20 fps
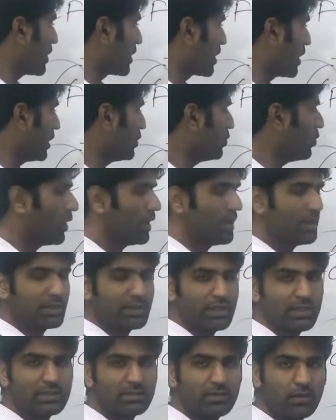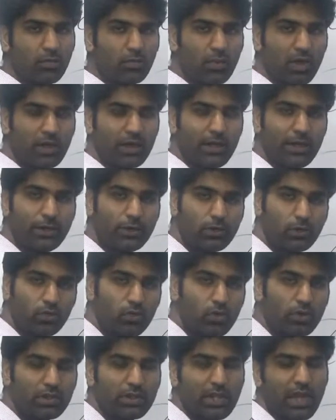convert this number
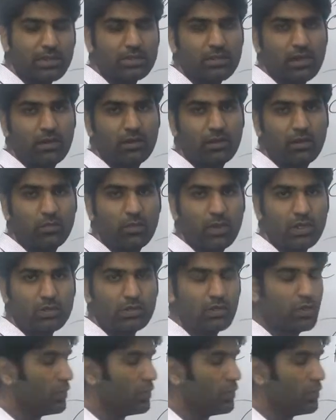into natural number,